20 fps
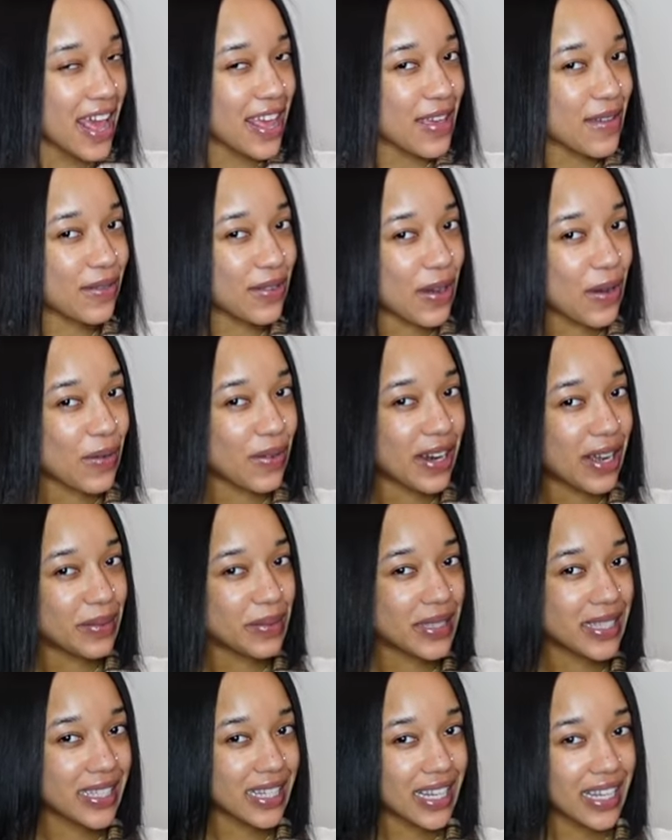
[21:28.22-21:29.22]
You know what I'm
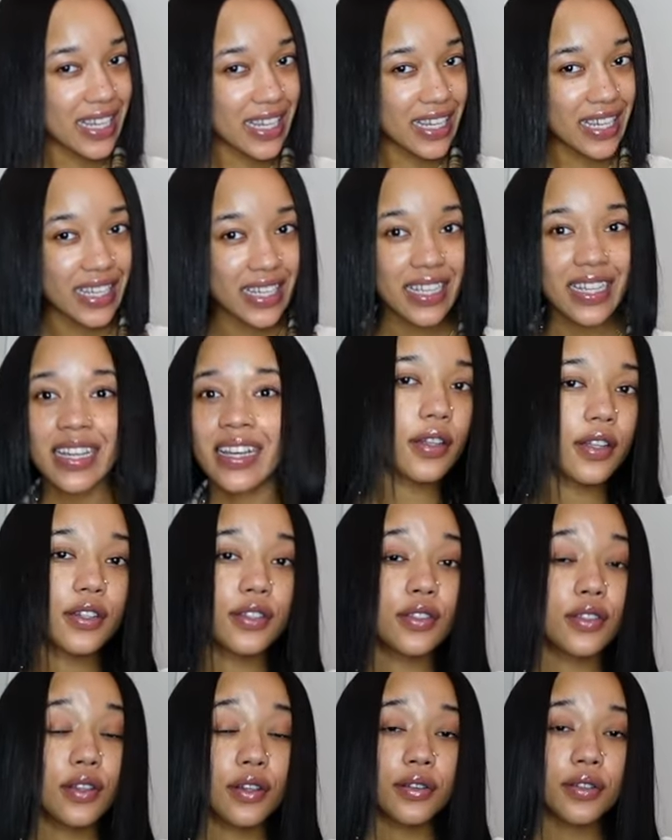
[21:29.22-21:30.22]
saying?
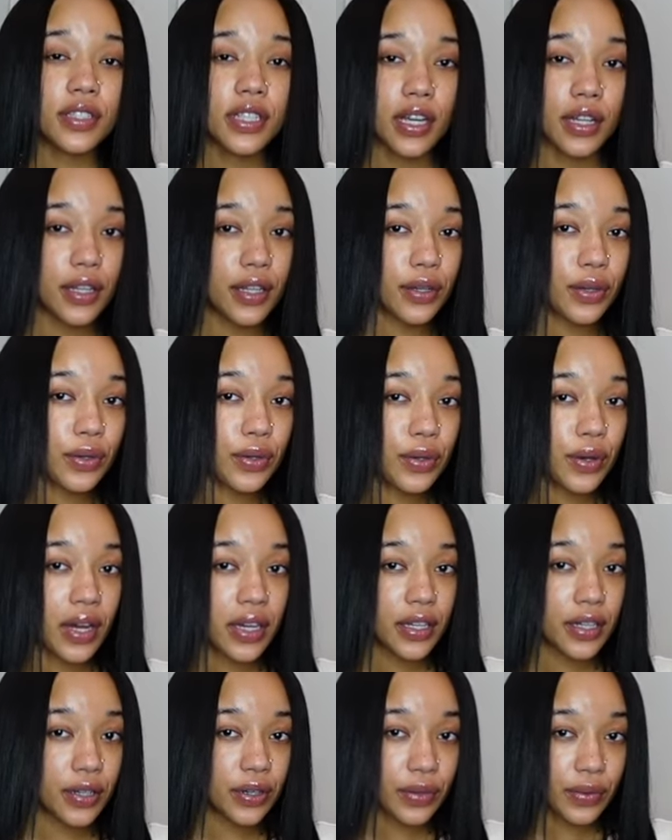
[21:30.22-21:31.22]
There's no telling who I
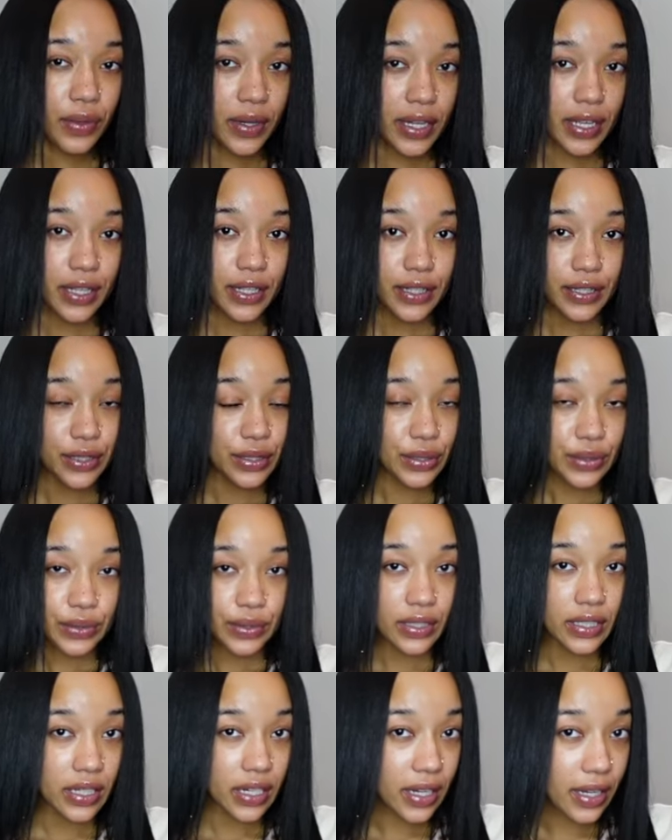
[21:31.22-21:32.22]
could've ran into
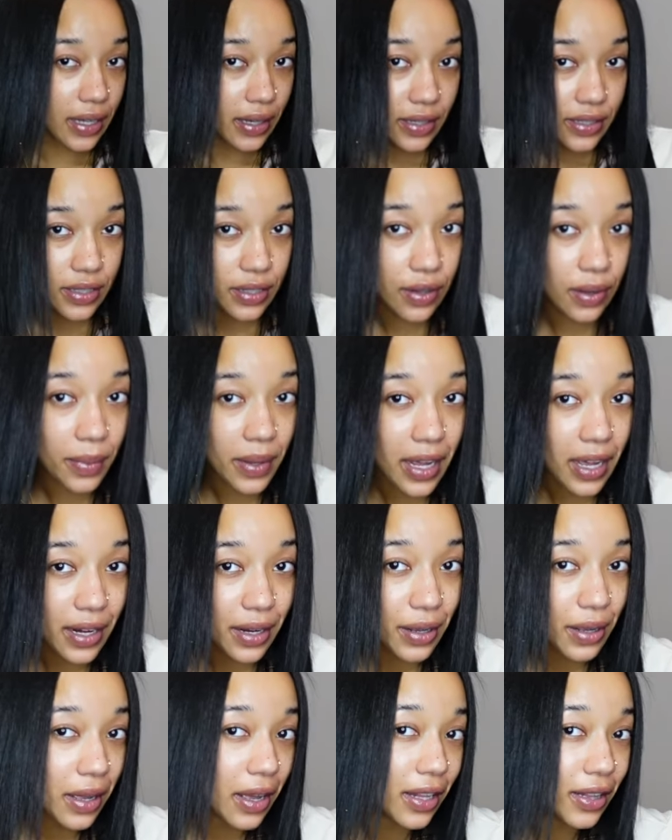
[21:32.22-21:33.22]
today, so I'm
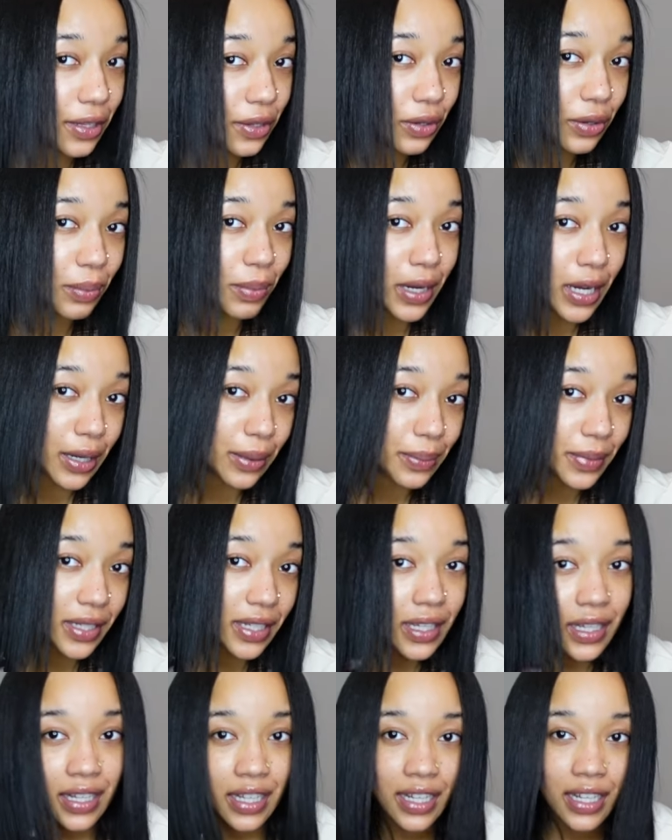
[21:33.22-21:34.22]
kinda a little bummed
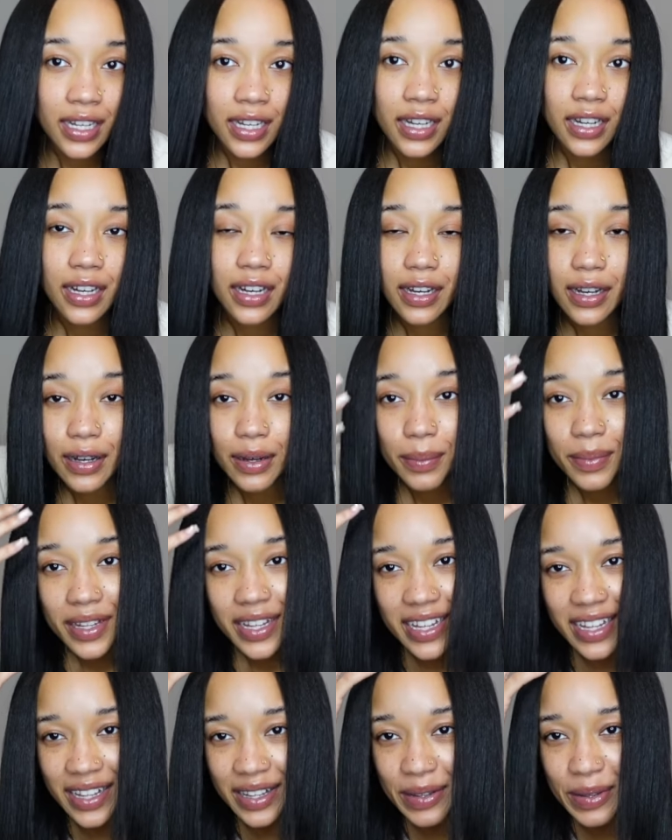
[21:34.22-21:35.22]
um,
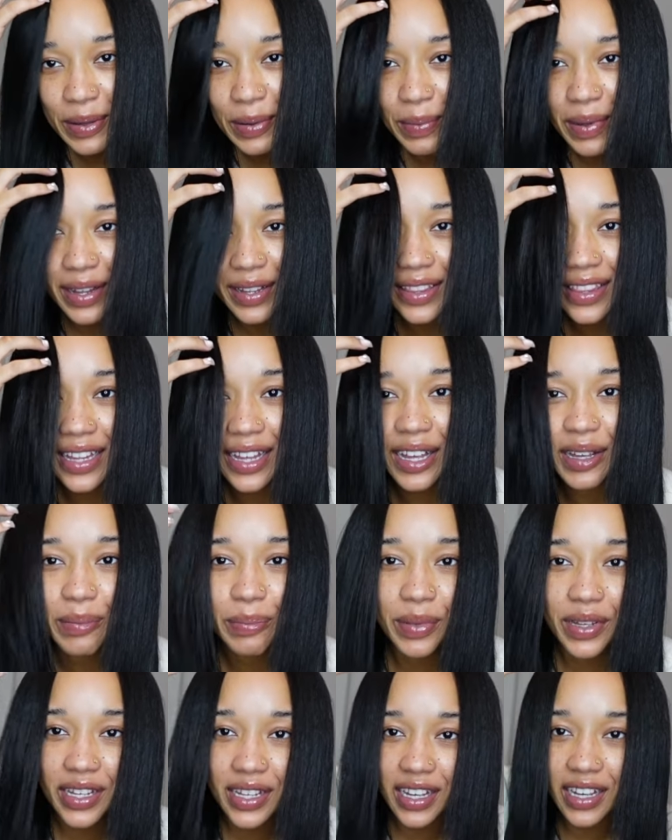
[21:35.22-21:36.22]
about that.
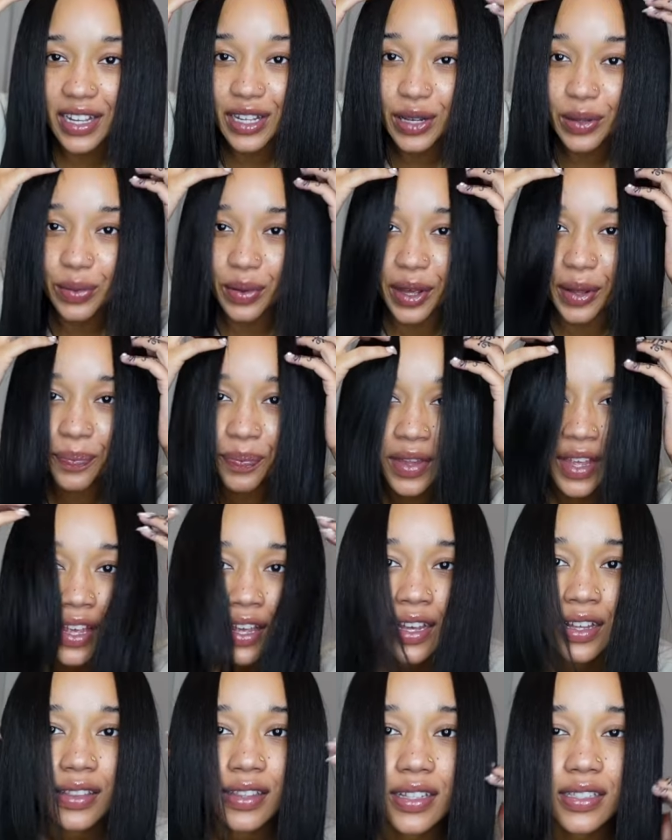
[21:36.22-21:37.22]
But yeah, anyway,
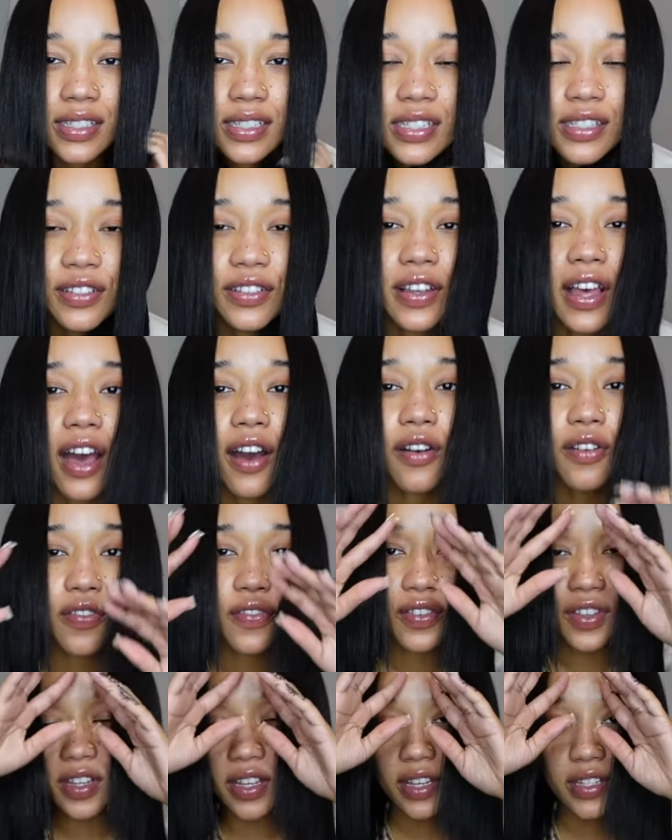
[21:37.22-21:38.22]
this is the
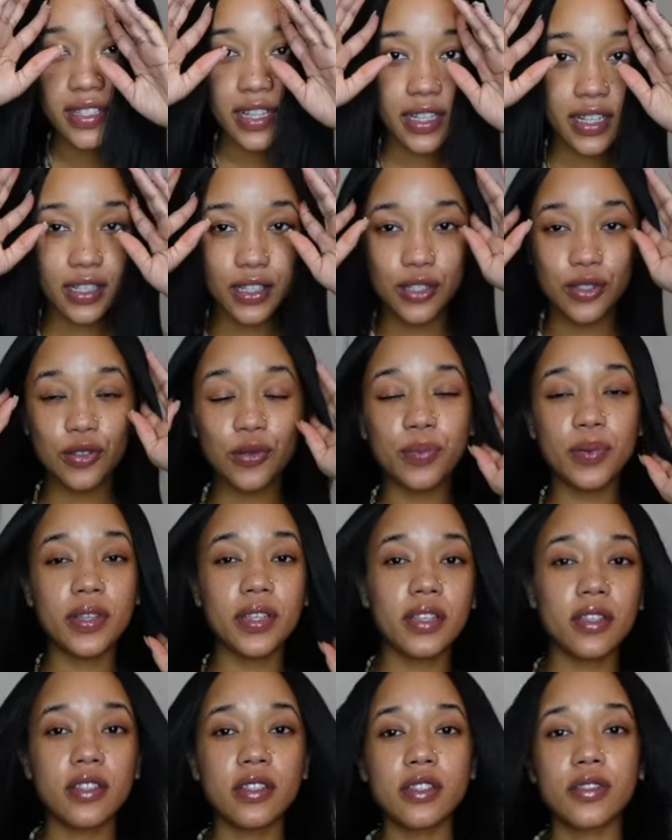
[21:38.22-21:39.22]
outfit. It's like a
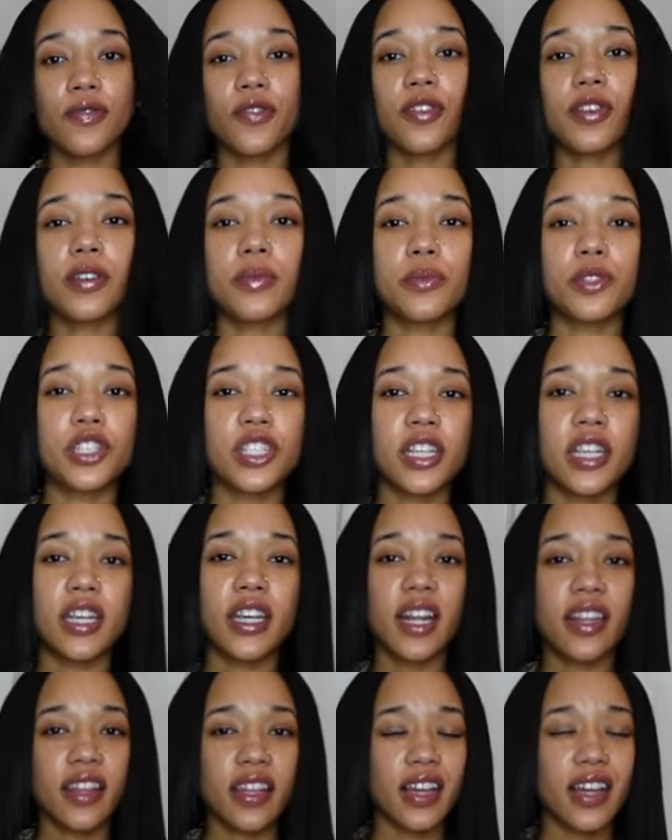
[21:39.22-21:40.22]
two-piece from
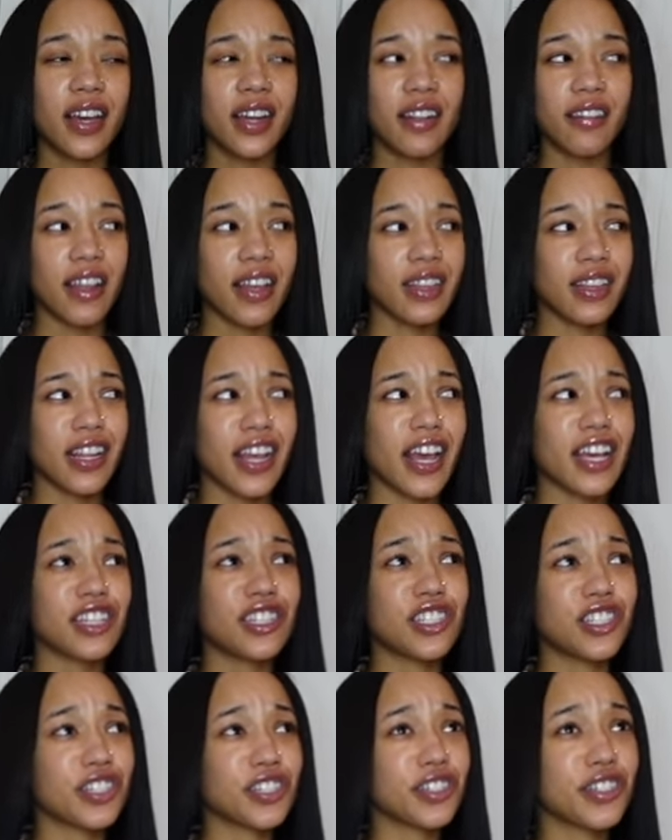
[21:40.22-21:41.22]
Shein. I think I got it like
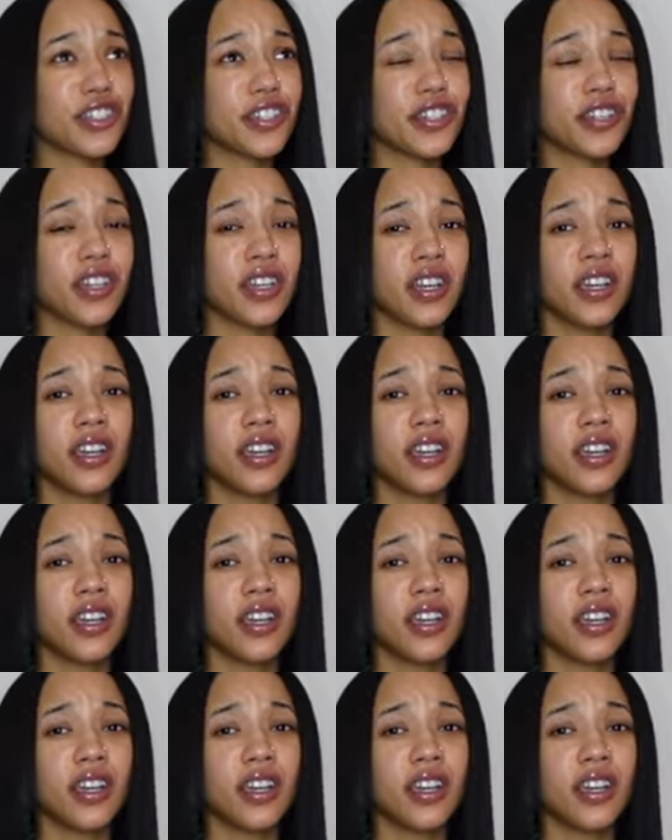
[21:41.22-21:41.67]
last year.